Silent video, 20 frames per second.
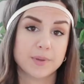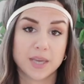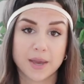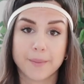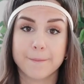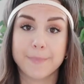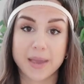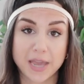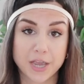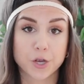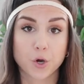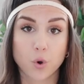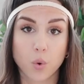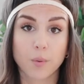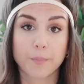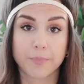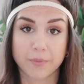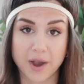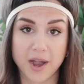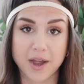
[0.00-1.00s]
be a make
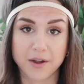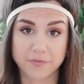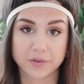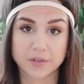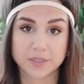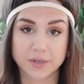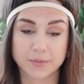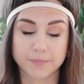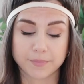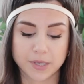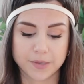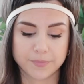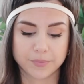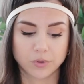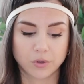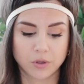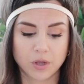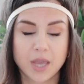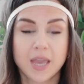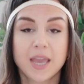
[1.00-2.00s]
or break for some
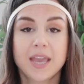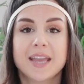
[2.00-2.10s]
people,